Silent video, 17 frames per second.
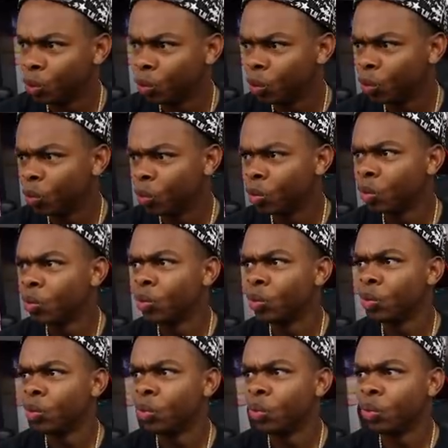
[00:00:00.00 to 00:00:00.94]

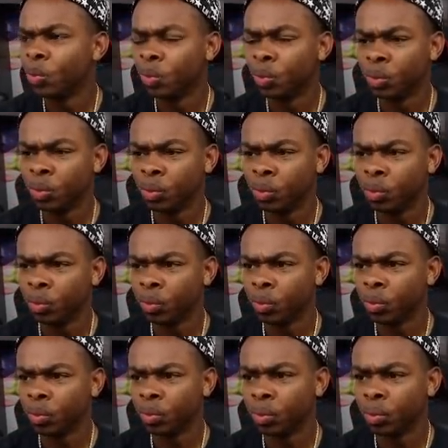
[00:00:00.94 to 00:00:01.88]

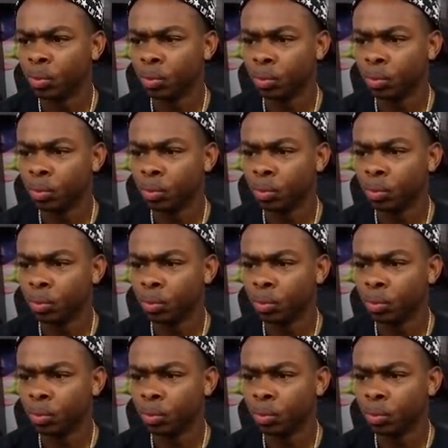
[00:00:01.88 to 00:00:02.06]
(silent)